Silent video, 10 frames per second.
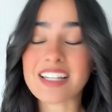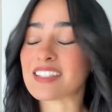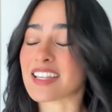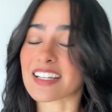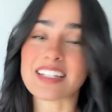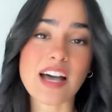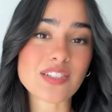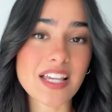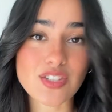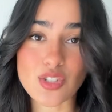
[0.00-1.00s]
Second house
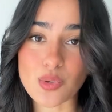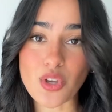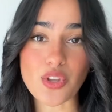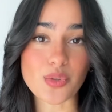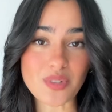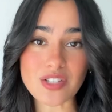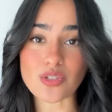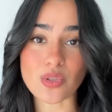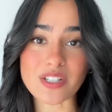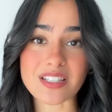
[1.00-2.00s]
has to do with your
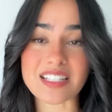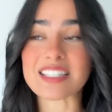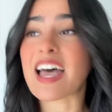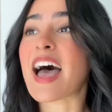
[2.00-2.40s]
resources,